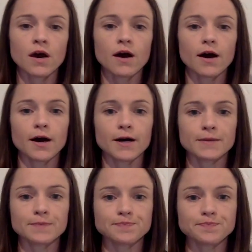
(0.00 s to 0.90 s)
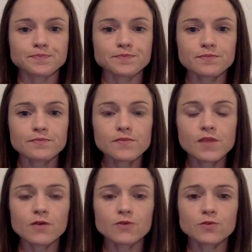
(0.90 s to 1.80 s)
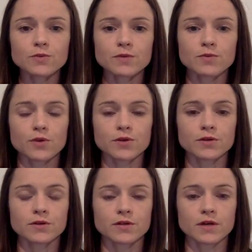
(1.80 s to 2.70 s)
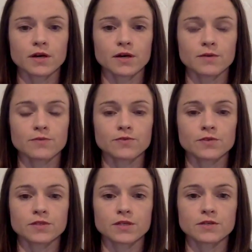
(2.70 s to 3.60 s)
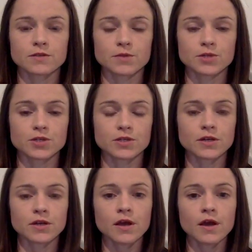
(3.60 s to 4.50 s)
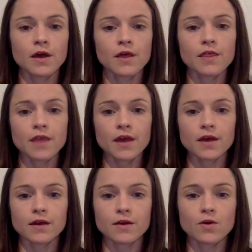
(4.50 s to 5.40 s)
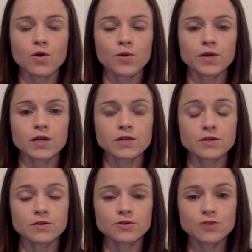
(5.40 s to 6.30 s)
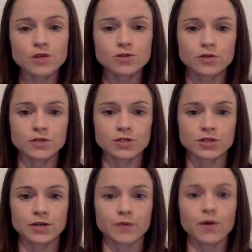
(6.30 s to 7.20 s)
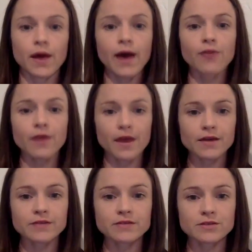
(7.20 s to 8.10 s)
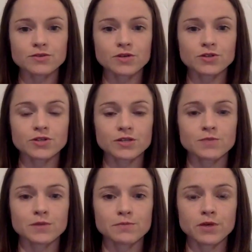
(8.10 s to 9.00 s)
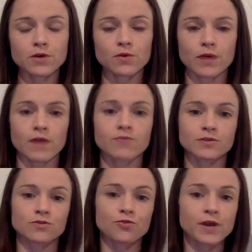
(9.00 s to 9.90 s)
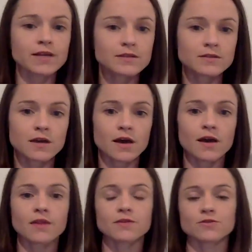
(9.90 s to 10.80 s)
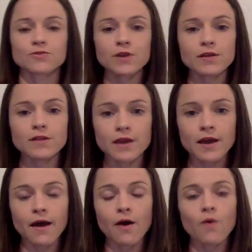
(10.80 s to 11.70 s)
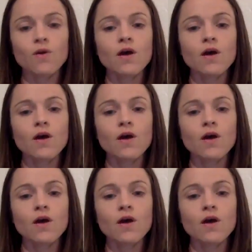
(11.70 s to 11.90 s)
Those will be important for city submission. Then we need to do the structural engineering. Well, how the heck is this structure going to be built? We have this great design, this great layout,